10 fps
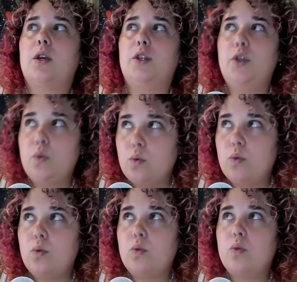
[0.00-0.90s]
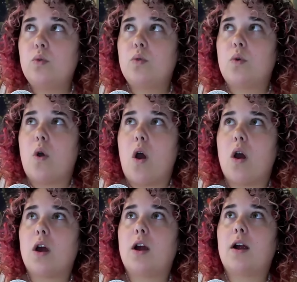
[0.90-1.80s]
you
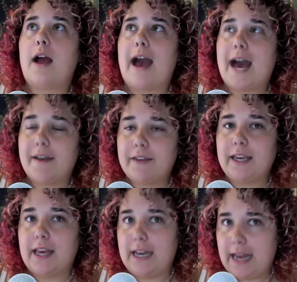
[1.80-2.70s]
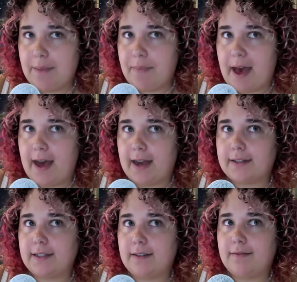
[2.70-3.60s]
are having an
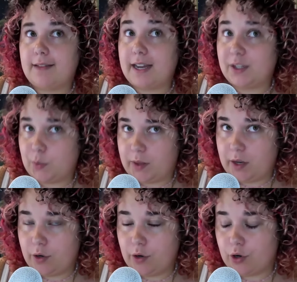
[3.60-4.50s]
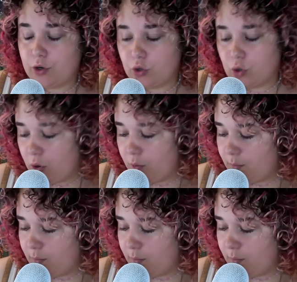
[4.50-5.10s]
impact that is within your control.